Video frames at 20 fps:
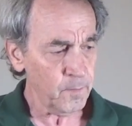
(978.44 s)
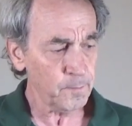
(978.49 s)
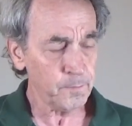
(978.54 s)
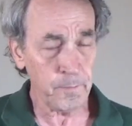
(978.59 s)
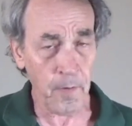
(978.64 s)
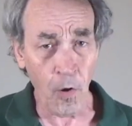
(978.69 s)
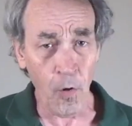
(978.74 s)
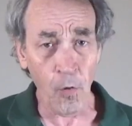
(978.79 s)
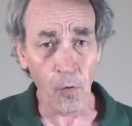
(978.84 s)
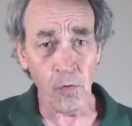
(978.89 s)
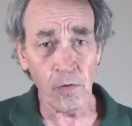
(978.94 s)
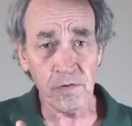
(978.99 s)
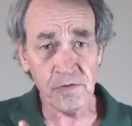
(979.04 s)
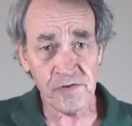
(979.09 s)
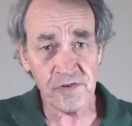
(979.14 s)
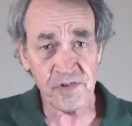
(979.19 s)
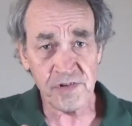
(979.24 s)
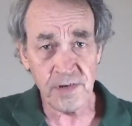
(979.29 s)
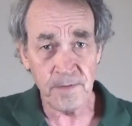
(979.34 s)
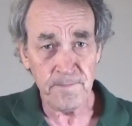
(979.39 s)

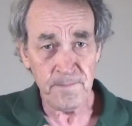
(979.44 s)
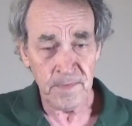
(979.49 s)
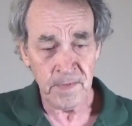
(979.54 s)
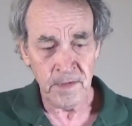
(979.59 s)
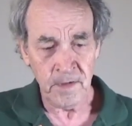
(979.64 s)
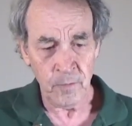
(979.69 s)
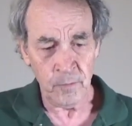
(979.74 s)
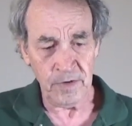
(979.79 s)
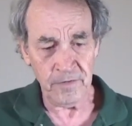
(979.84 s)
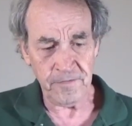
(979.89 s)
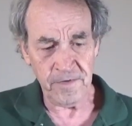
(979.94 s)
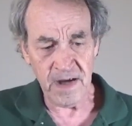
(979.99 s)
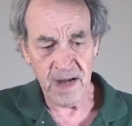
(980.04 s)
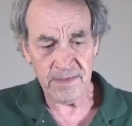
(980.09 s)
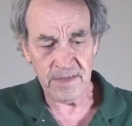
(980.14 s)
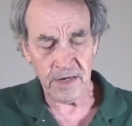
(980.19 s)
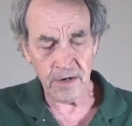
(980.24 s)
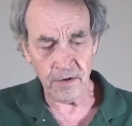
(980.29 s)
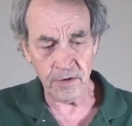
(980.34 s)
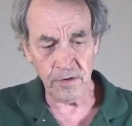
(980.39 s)
Bowls, we find
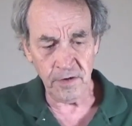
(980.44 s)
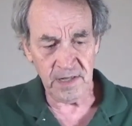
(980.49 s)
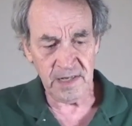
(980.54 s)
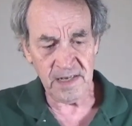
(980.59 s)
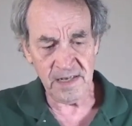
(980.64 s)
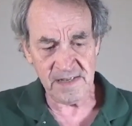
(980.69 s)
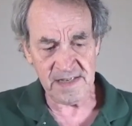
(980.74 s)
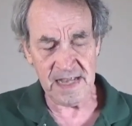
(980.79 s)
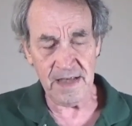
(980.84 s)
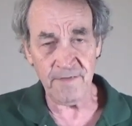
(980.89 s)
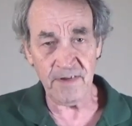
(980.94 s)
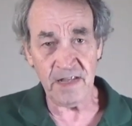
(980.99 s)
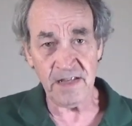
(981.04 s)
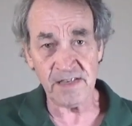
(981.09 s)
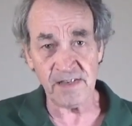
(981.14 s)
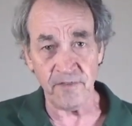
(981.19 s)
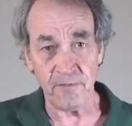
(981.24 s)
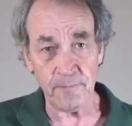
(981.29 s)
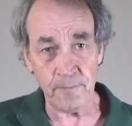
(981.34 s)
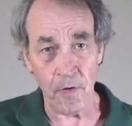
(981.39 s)
the earliest evidence
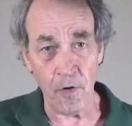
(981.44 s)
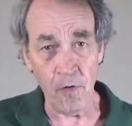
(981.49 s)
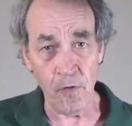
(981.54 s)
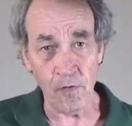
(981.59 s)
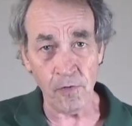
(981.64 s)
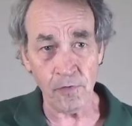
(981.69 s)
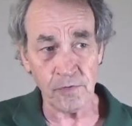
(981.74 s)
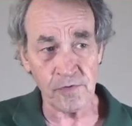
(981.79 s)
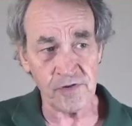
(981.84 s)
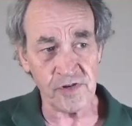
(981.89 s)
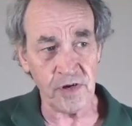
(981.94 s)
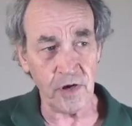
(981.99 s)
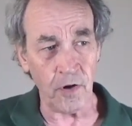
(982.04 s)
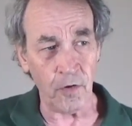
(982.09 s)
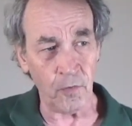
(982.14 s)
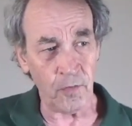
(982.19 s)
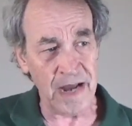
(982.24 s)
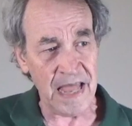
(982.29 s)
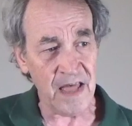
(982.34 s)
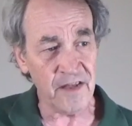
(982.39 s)
of bowls
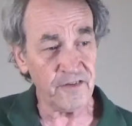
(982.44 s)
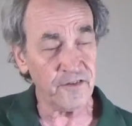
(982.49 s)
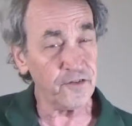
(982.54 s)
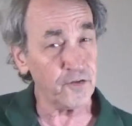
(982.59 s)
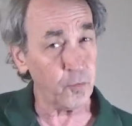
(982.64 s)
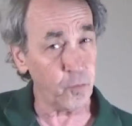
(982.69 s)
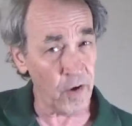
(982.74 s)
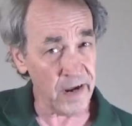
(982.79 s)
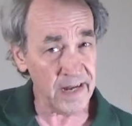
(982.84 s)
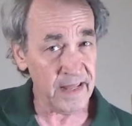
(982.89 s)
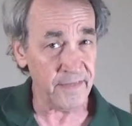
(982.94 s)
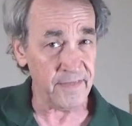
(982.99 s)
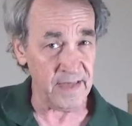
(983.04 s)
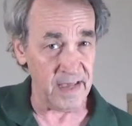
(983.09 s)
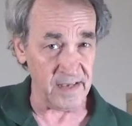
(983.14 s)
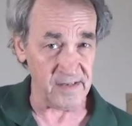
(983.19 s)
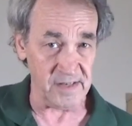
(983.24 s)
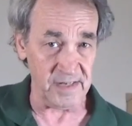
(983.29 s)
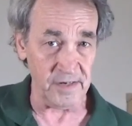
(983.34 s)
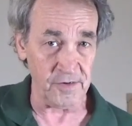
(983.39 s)
around
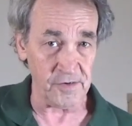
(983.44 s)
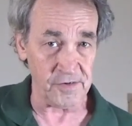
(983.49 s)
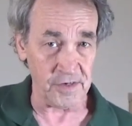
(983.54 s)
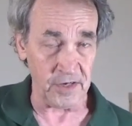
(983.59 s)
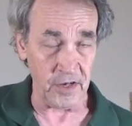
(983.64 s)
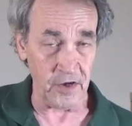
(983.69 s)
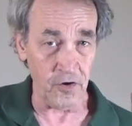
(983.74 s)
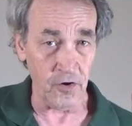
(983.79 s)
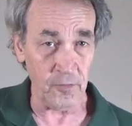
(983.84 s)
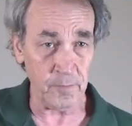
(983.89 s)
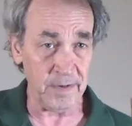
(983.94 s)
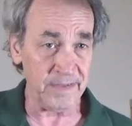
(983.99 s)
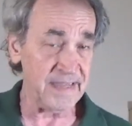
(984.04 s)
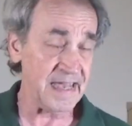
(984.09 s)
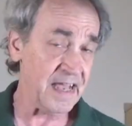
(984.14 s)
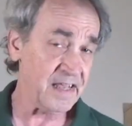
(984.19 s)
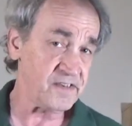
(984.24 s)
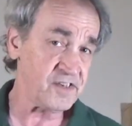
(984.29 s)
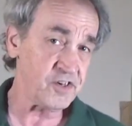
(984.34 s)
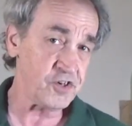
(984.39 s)
20,000 years ago, but
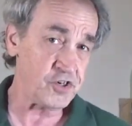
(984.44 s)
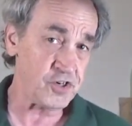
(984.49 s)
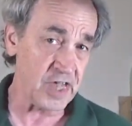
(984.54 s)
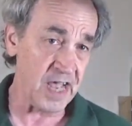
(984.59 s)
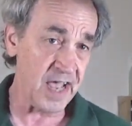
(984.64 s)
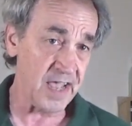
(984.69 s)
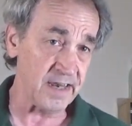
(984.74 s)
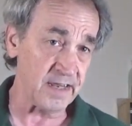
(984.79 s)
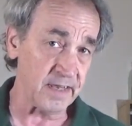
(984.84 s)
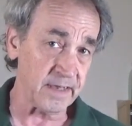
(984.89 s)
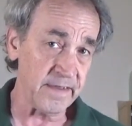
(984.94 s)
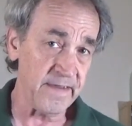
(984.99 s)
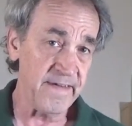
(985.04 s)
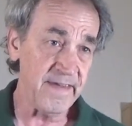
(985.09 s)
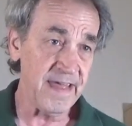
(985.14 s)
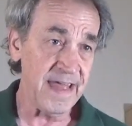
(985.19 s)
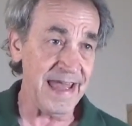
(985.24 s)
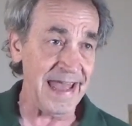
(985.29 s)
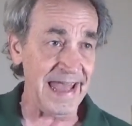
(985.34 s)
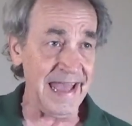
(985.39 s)
that's in China.
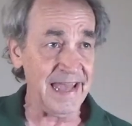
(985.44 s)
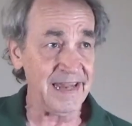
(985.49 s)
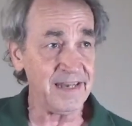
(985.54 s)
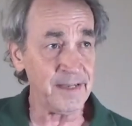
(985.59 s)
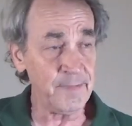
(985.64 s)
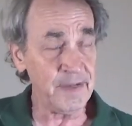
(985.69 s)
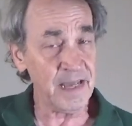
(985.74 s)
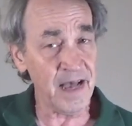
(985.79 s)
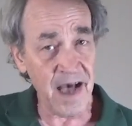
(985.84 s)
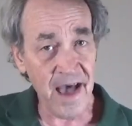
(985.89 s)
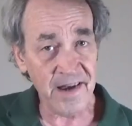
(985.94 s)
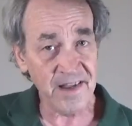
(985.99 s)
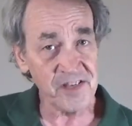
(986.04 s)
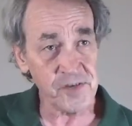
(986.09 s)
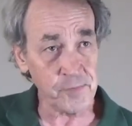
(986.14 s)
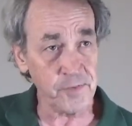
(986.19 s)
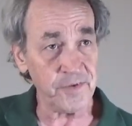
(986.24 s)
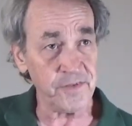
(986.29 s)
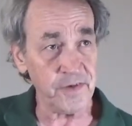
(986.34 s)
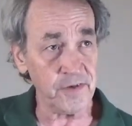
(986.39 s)
And to be honest
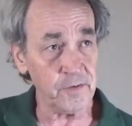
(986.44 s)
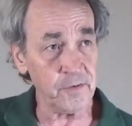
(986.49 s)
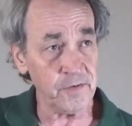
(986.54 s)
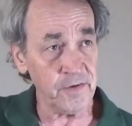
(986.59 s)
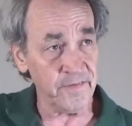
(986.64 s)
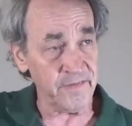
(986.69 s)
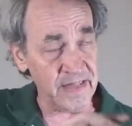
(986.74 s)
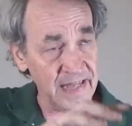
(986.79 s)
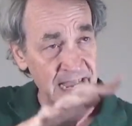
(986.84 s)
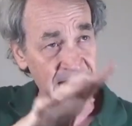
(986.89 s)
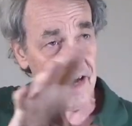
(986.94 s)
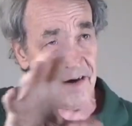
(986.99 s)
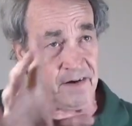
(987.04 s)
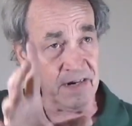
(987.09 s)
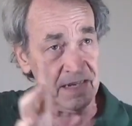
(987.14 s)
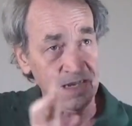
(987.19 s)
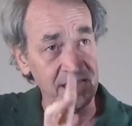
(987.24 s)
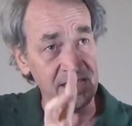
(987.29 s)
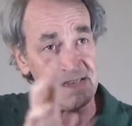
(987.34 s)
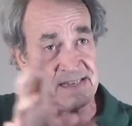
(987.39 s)
with you, the
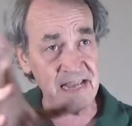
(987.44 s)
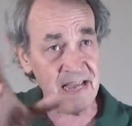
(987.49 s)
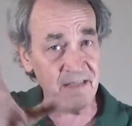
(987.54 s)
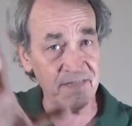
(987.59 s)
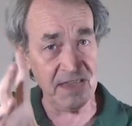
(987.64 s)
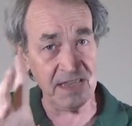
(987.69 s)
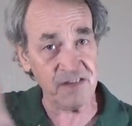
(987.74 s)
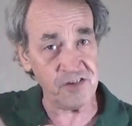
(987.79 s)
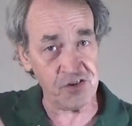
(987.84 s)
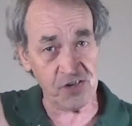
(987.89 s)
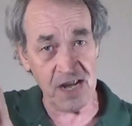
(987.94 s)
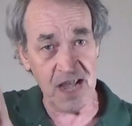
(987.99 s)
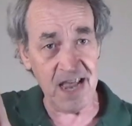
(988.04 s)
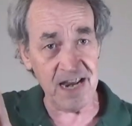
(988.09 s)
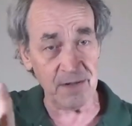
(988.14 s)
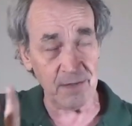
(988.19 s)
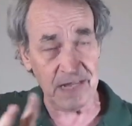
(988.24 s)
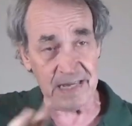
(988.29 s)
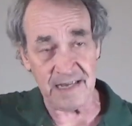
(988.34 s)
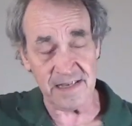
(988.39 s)
area in southeast
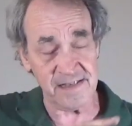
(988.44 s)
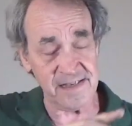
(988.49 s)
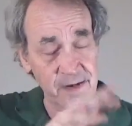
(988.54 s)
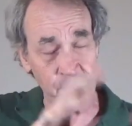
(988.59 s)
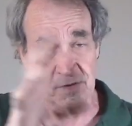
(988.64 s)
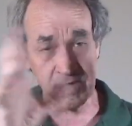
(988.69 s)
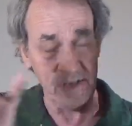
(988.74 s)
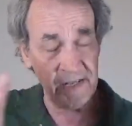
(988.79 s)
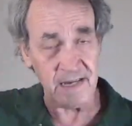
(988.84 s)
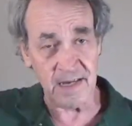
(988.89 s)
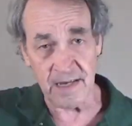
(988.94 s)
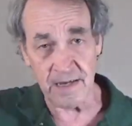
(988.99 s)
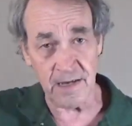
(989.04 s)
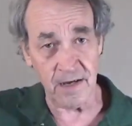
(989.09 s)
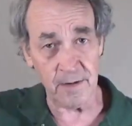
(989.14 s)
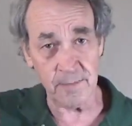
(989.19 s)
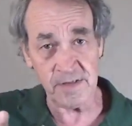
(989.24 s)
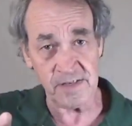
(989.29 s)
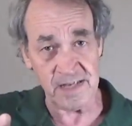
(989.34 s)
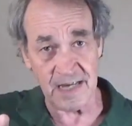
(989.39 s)
China, like I said, was
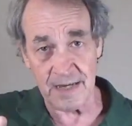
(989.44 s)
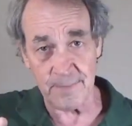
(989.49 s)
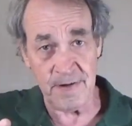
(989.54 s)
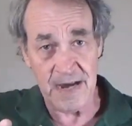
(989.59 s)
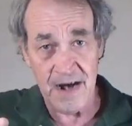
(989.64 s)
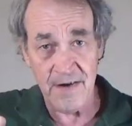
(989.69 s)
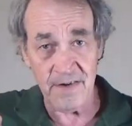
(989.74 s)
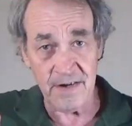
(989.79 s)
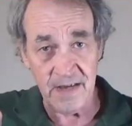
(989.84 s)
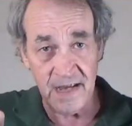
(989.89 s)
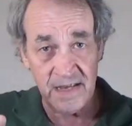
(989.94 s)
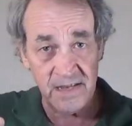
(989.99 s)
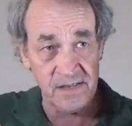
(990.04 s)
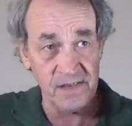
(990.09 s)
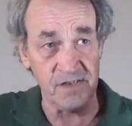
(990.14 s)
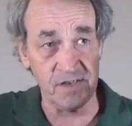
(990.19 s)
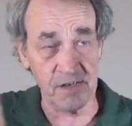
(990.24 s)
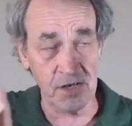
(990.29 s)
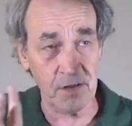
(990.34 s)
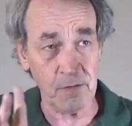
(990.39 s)
almost like a paradise.
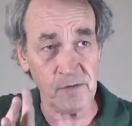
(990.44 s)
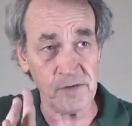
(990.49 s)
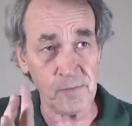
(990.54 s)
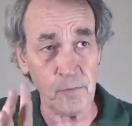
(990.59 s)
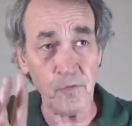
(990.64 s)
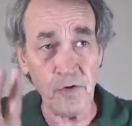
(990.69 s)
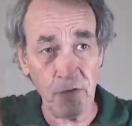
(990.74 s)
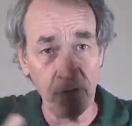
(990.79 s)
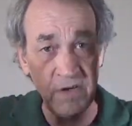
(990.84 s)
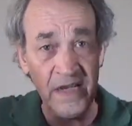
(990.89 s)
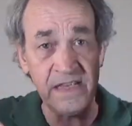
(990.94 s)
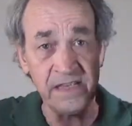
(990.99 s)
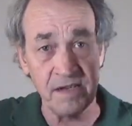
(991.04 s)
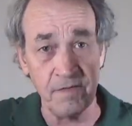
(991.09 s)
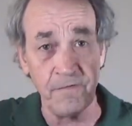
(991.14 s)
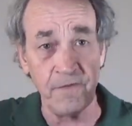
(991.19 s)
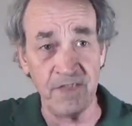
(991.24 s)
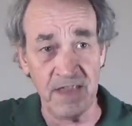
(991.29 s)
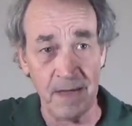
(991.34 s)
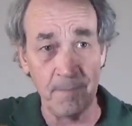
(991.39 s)
And so it was more reason
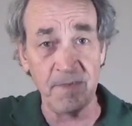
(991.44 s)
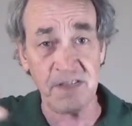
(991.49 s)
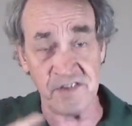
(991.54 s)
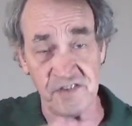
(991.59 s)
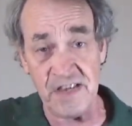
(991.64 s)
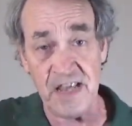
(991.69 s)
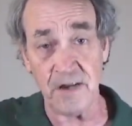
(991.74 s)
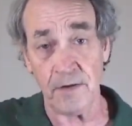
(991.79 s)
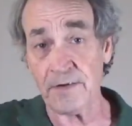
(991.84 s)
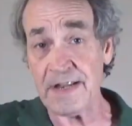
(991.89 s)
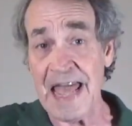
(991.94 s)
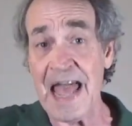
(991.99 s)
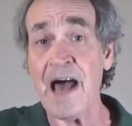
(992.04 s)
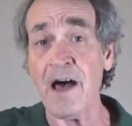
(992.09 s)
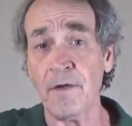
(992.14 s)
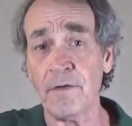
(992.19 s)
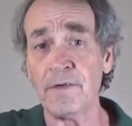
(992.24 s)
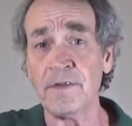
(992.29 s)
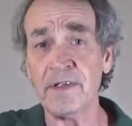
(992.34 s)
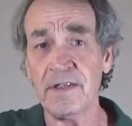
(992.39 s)
for them to settle
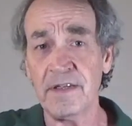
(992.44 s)
down.